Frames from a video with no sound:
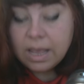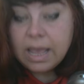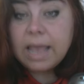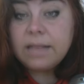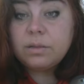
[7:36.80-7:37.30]

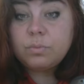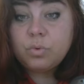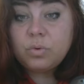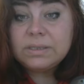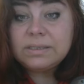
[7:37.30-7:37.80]
And the
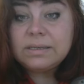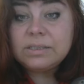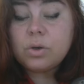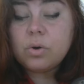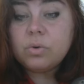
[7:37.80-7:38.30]
moon is in
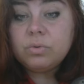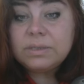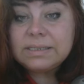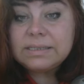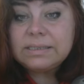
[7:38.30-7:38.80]
this
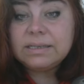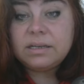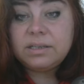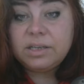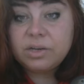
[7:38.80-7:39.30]
occultistic
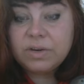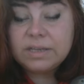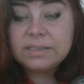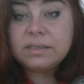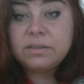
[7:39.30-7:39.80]

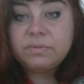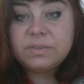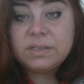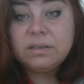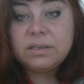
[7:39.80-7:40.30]
degrees in the
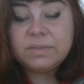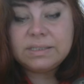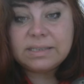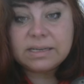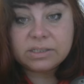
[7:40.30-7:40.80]
vicinity of the
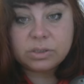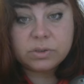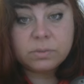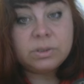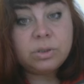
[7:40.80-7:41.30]
star
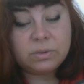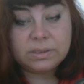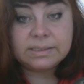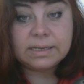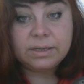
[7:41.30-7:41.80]
Zosma, not
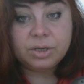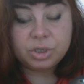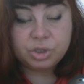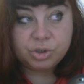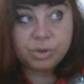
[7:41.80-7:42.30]
exactly
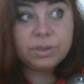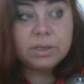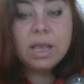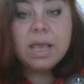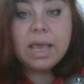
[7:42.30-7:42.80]
conjoined.
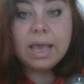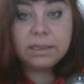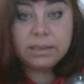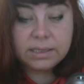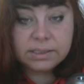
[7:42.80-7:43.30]

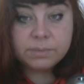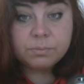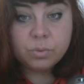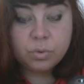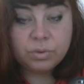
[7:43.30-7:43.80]
And this
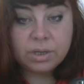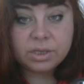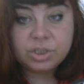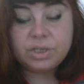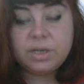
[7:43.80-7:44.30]
moon
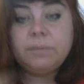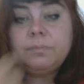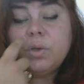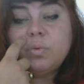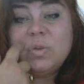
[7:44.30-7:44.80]
actually
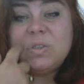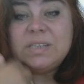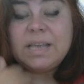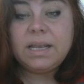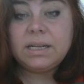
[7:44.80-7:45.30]
would
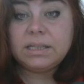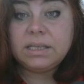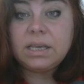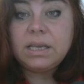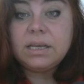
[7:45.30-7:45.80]
say that
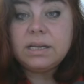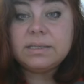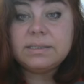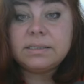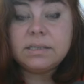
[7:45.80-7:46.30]
he
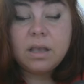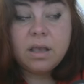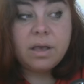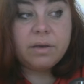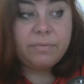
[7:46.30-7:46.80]
is
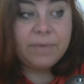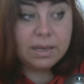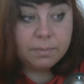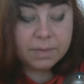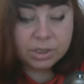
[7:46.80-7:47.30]

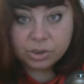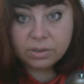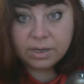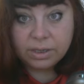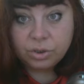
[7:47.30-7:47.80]
very much
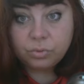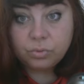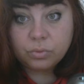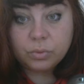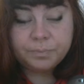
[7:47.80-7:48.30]
connected
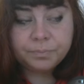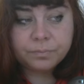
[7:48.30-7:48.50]
to